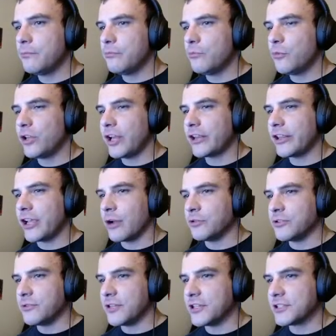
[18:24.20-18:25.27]
likely I would
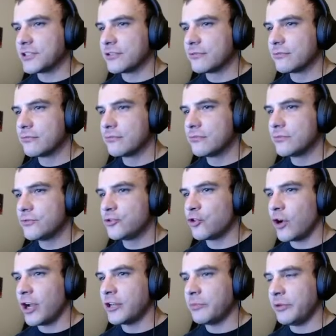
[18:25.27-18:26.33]
do this.
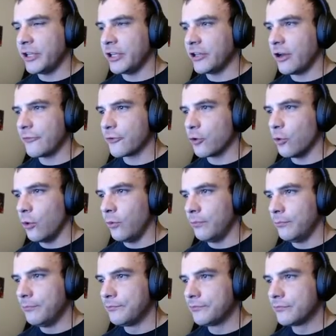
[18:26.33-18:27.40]
Try to play it off cool.
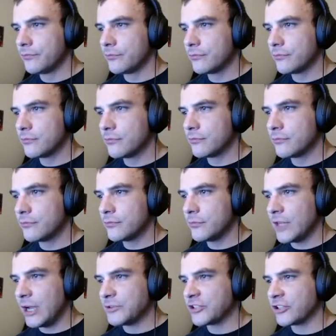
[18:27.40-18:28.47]

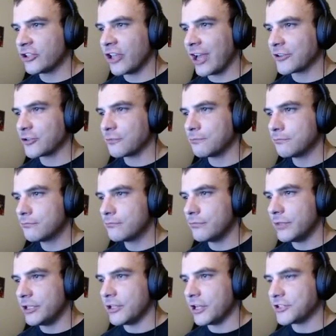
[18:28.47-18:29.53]
I was a good actor
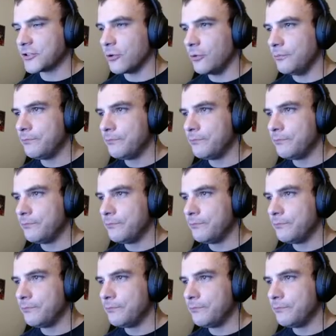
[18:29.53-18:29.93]
in high school.